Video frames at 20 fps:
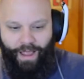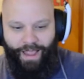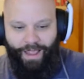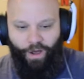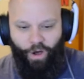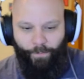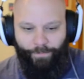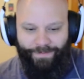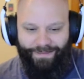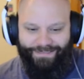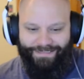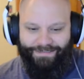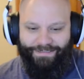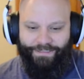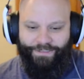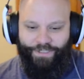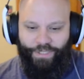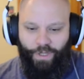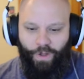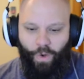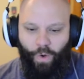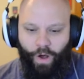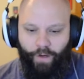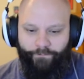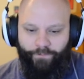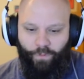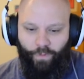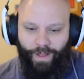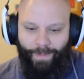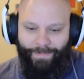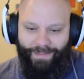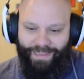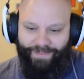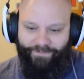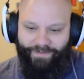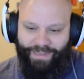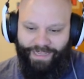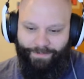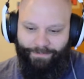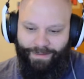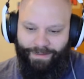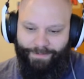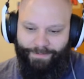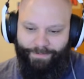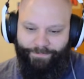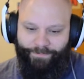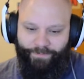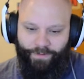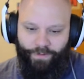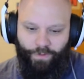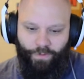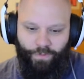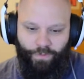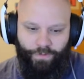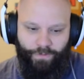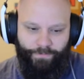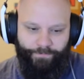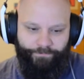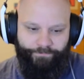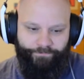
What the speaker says: I hope this isn't too overwhelming of a commitment for you.